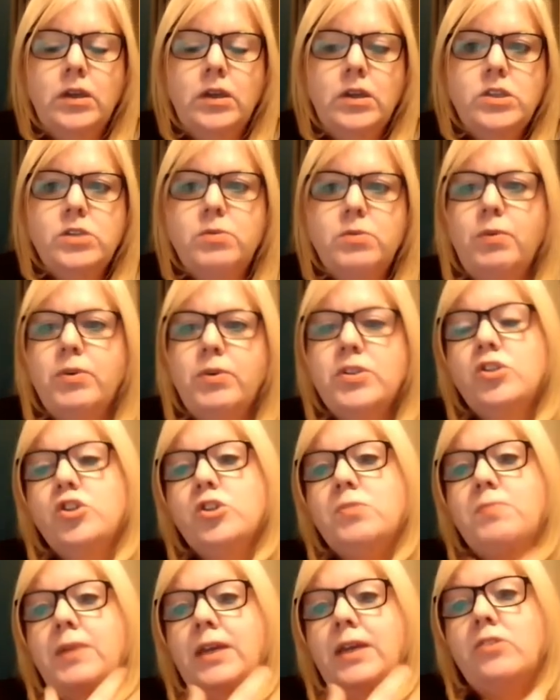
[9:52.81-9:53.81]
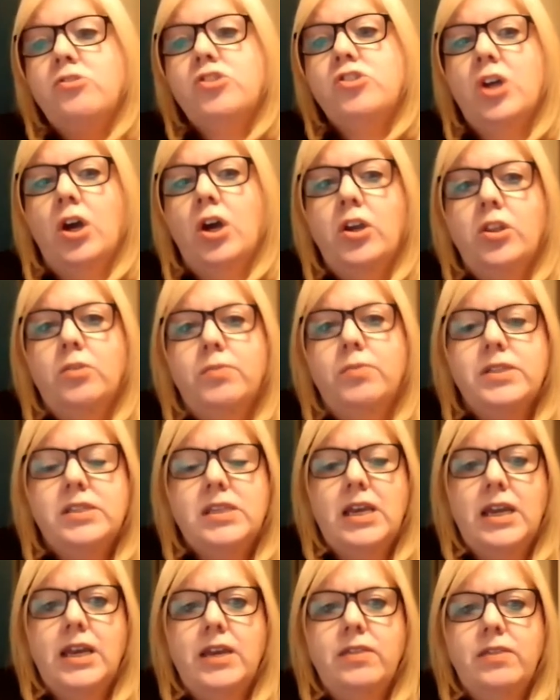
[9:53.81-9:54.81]
So it wasn't just me and Joy that were
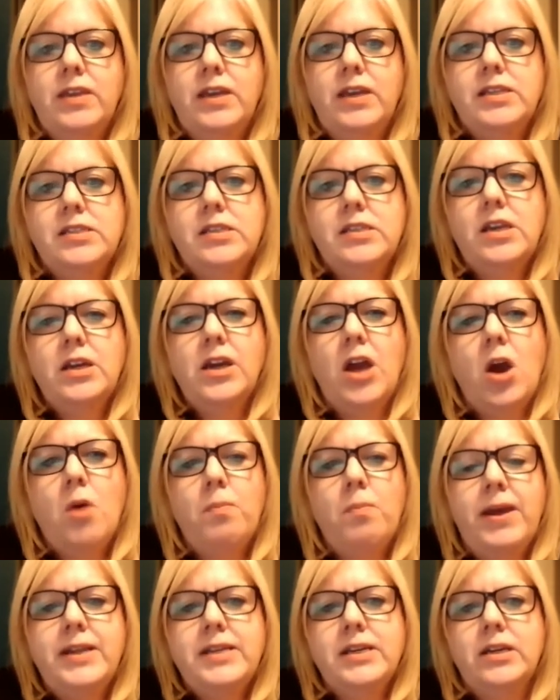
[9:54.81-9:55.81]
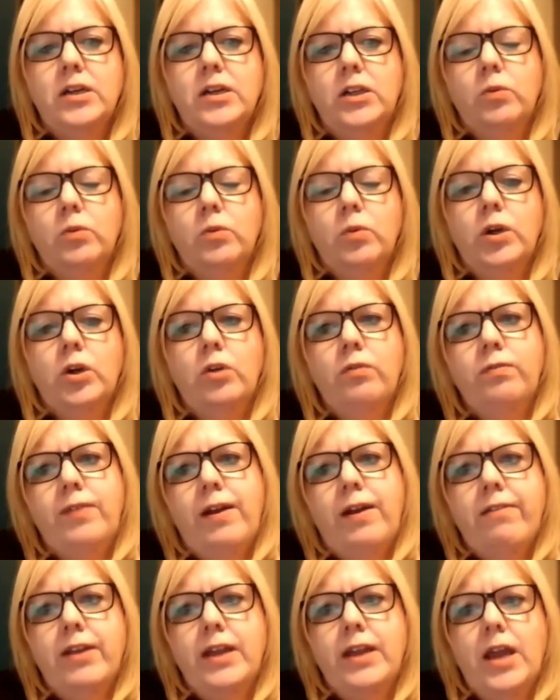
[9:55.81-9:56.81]
saying this. Urgo Medical were
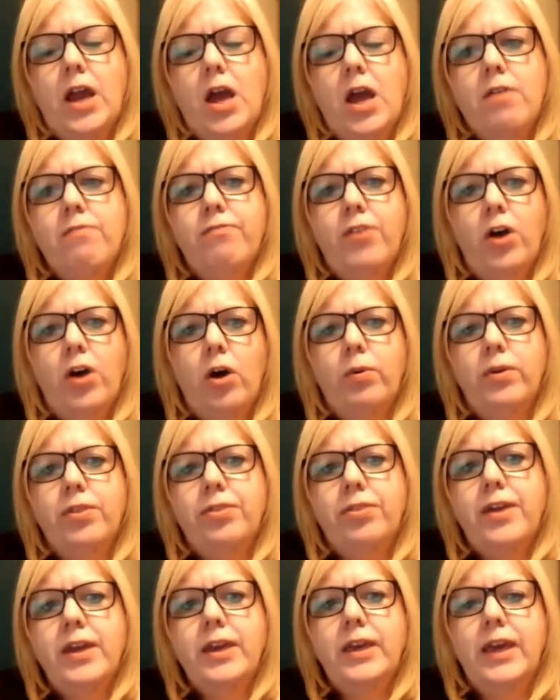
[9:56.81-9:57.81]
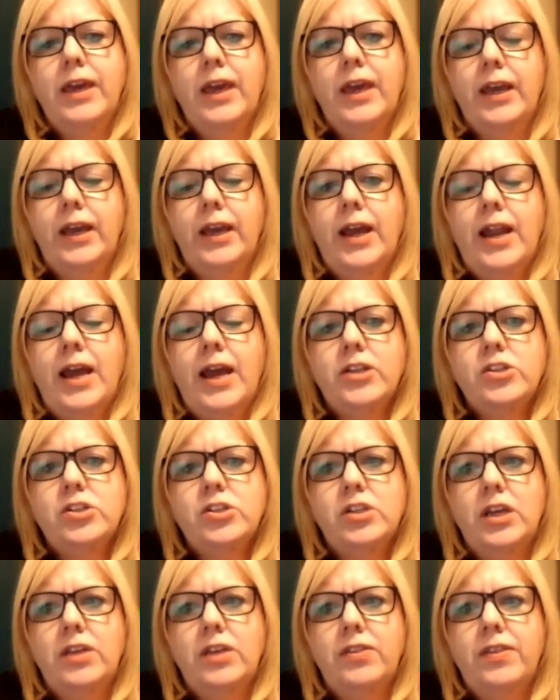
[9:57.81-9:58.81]
very forward thinking, and
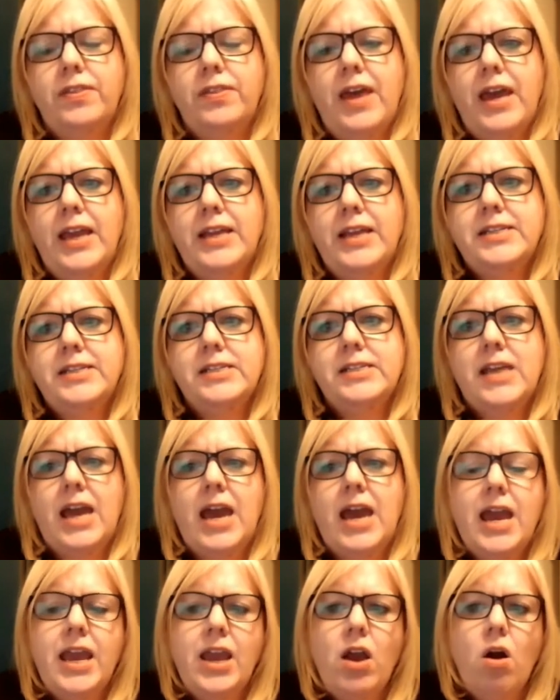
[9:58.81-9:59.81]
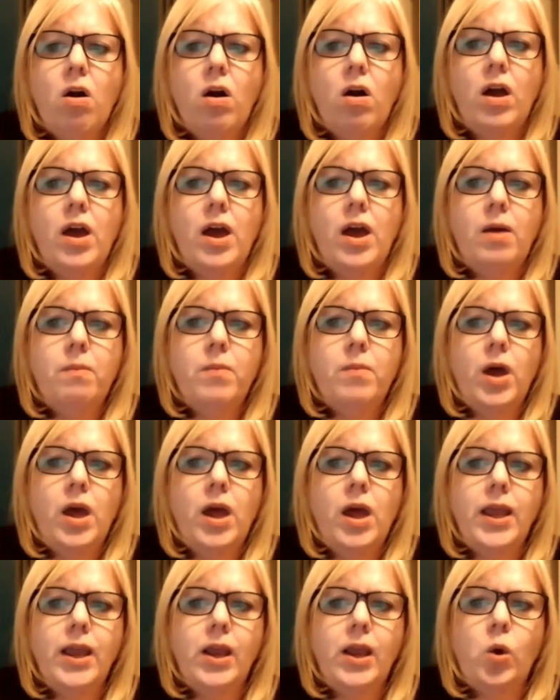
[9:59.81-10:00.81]
actually that they did a
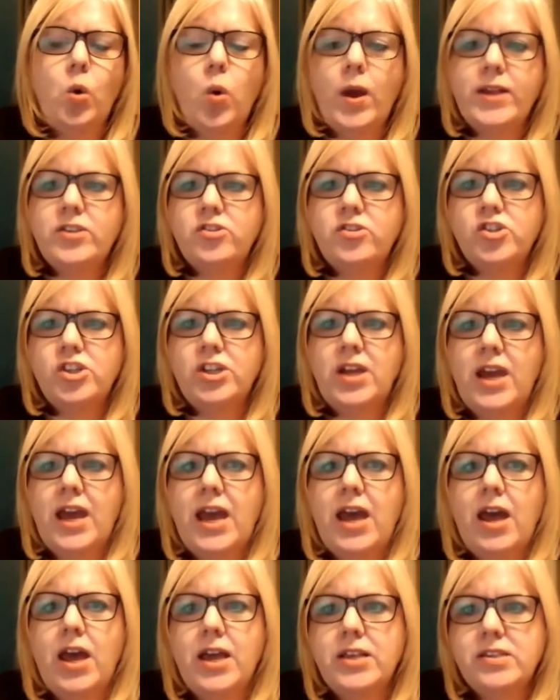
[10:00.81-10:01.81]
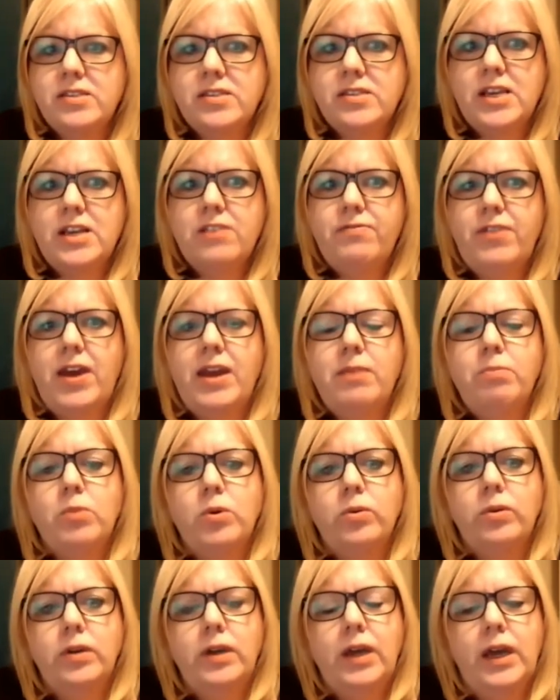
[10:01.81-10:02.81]
a questionnaire, a survey
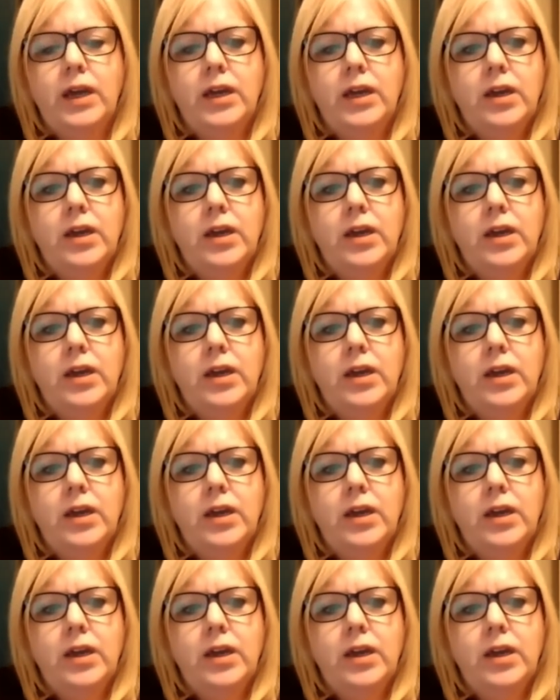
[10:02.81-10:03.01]
monkey.